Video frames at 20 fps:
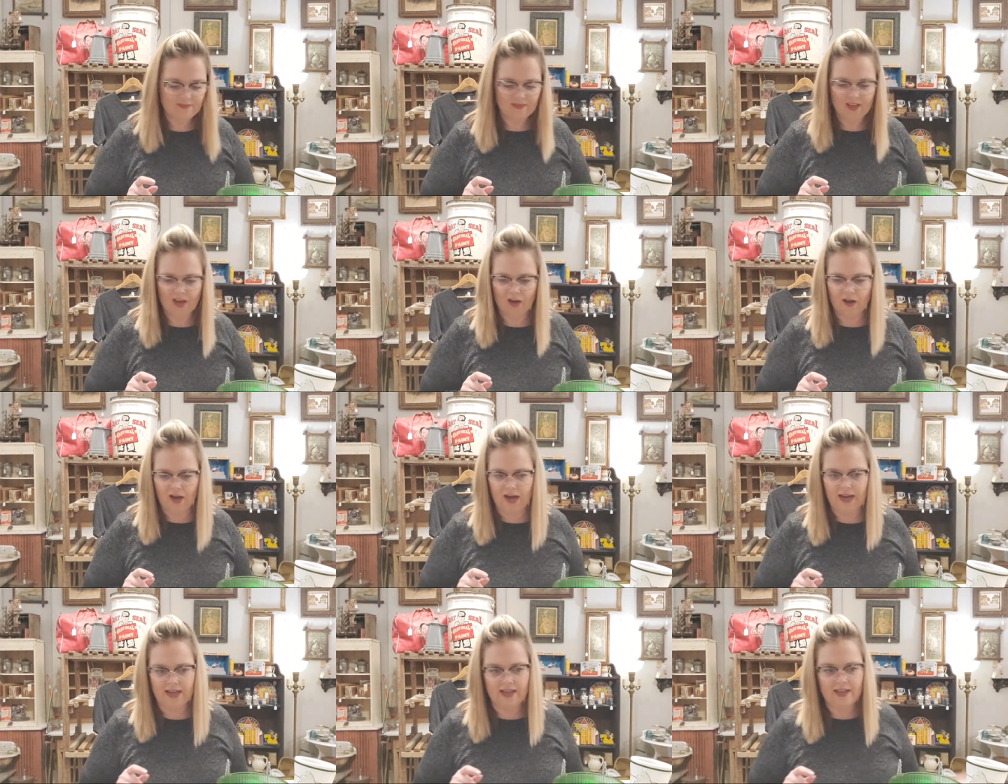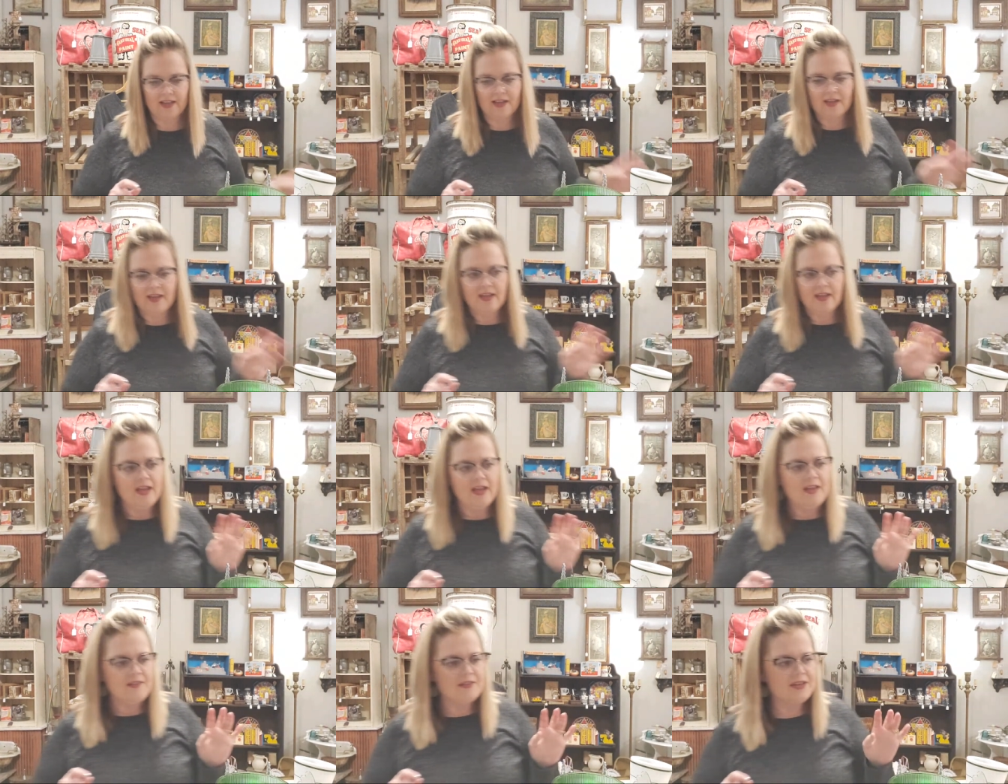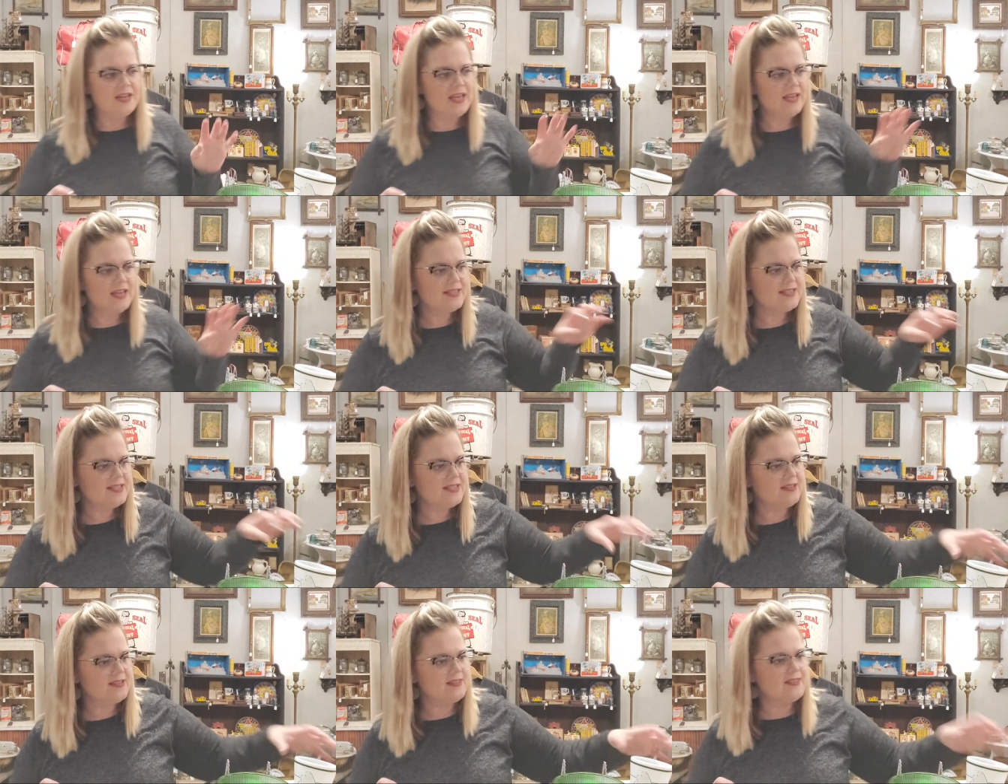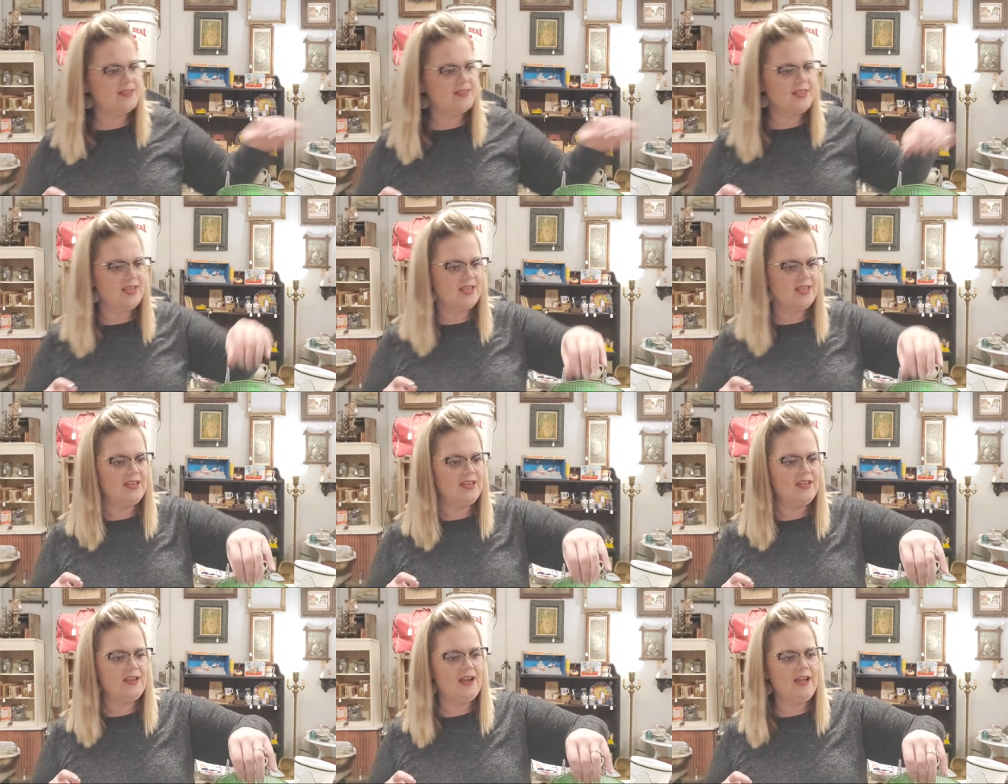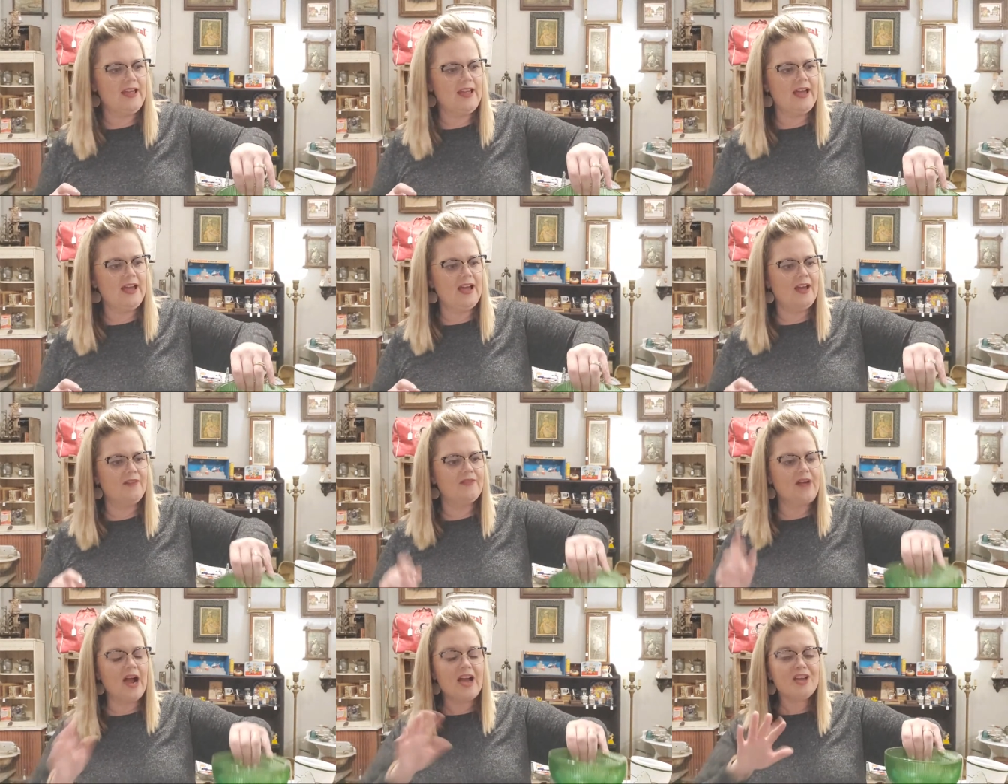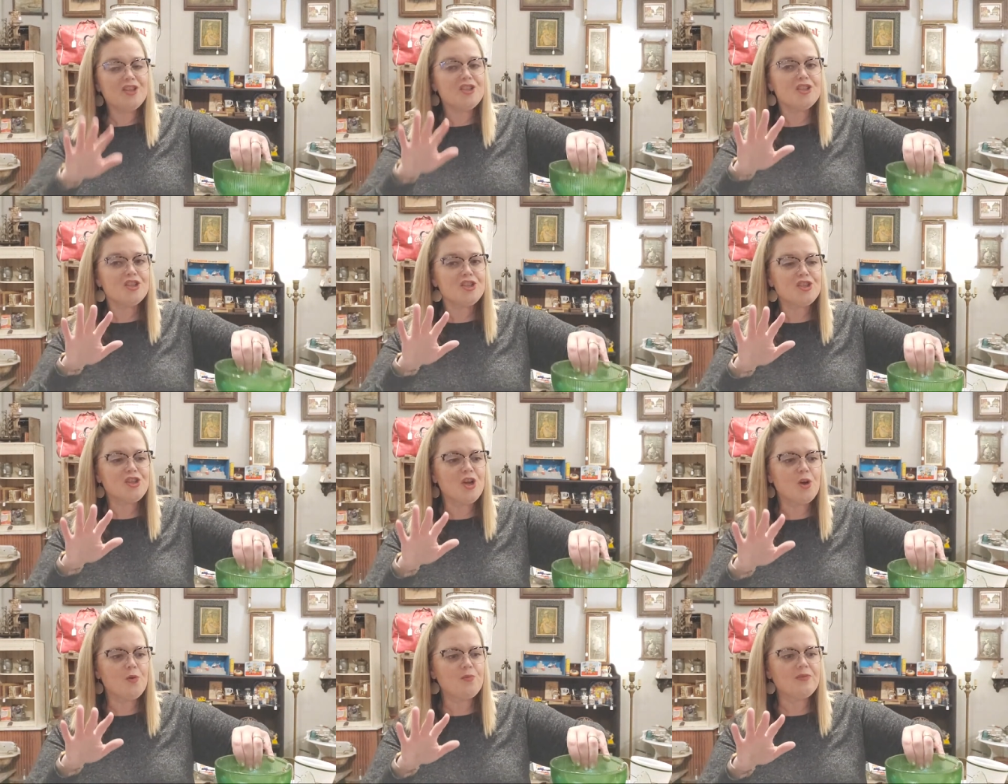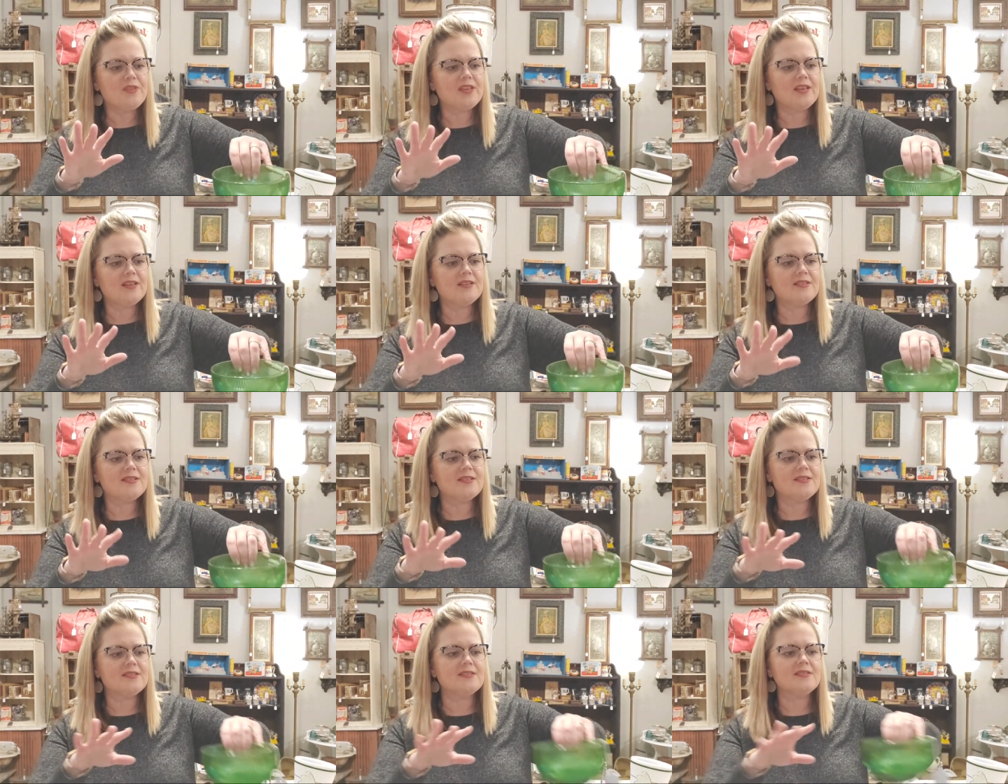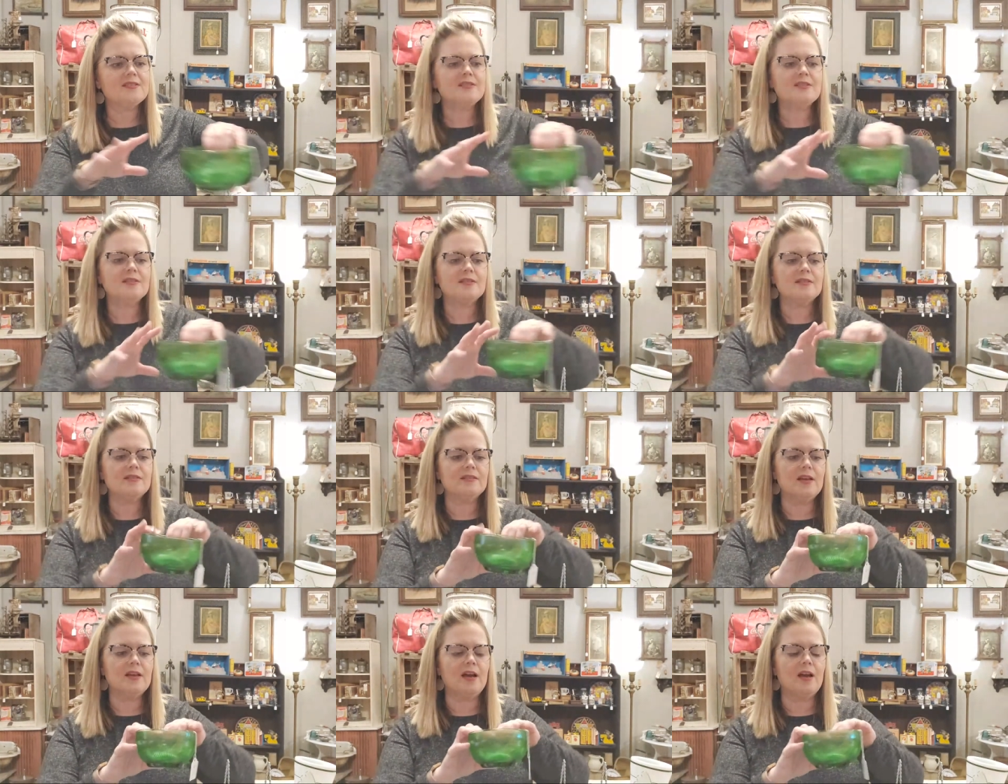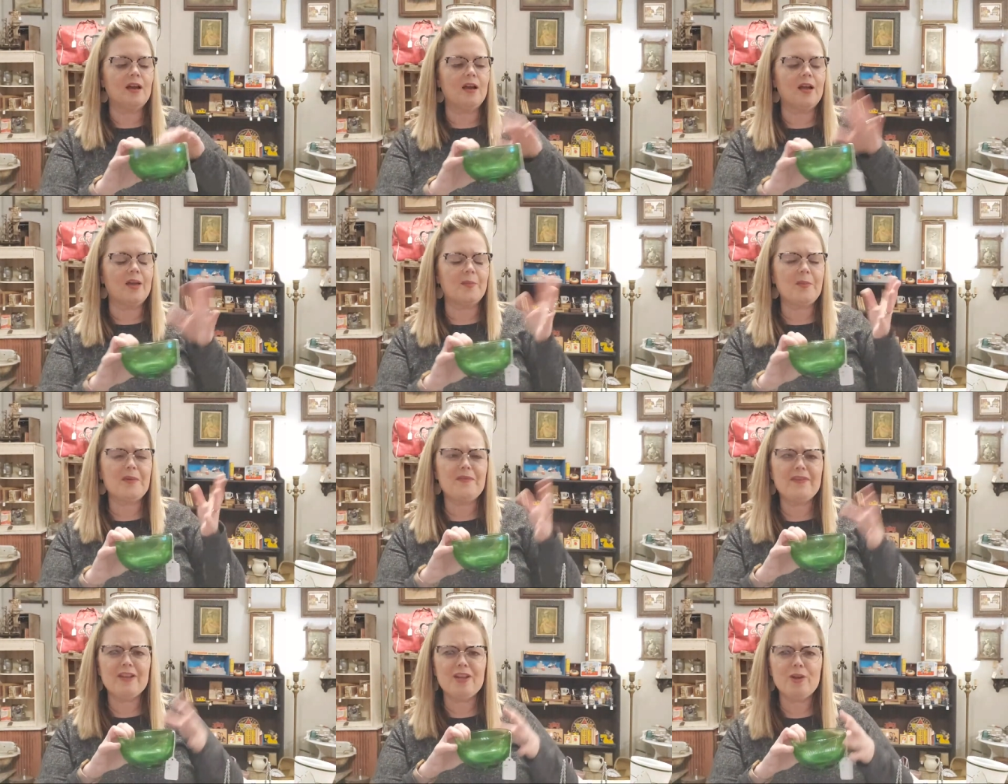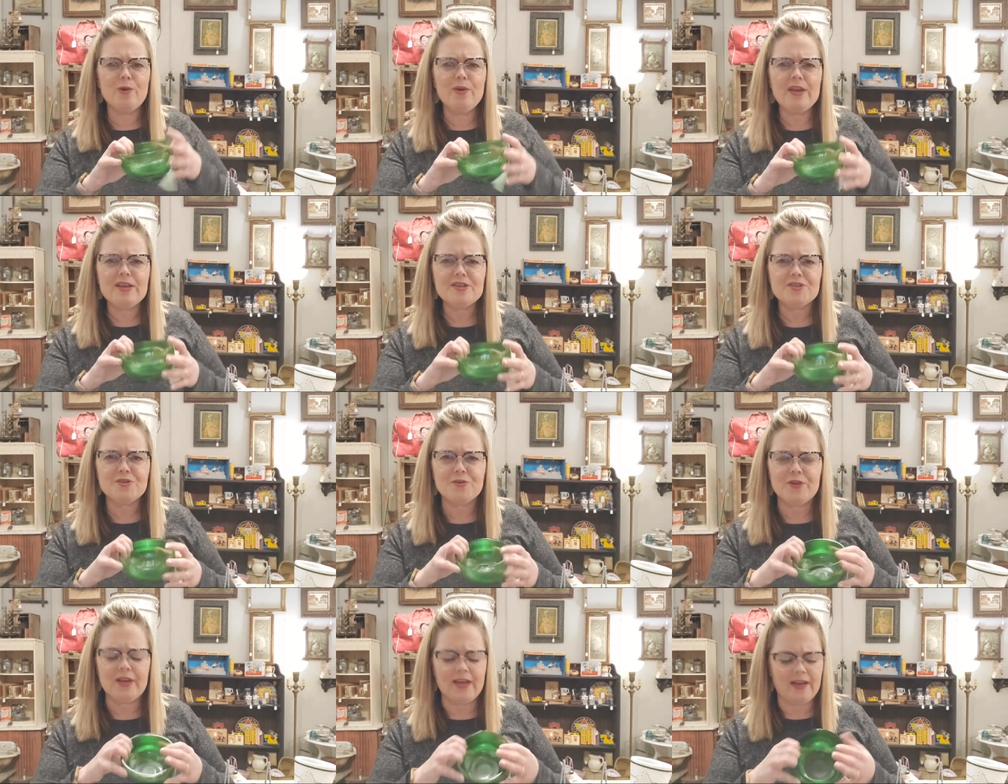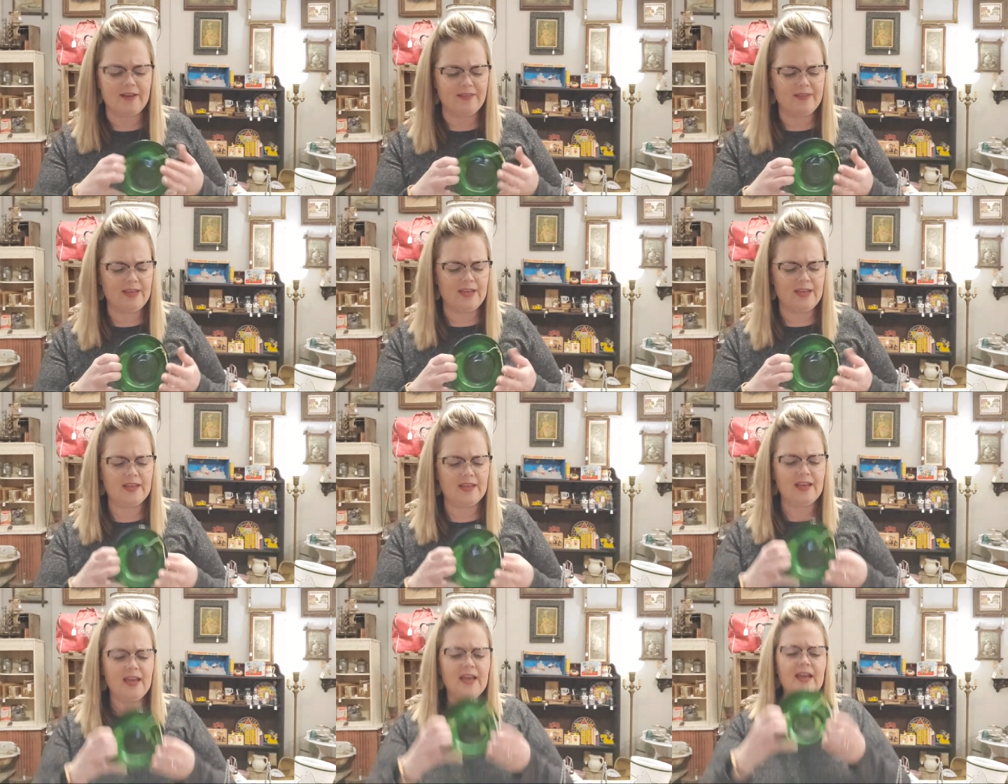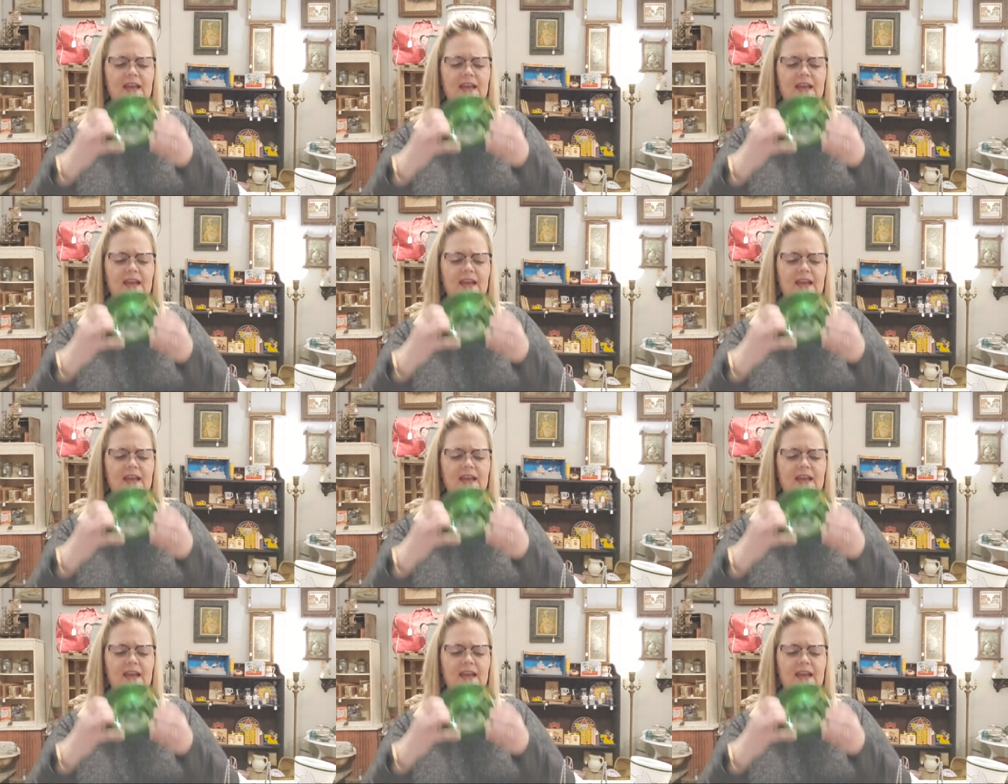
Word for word: All right. The next thing I have, I just showed this uh, in my video yesterday, I think.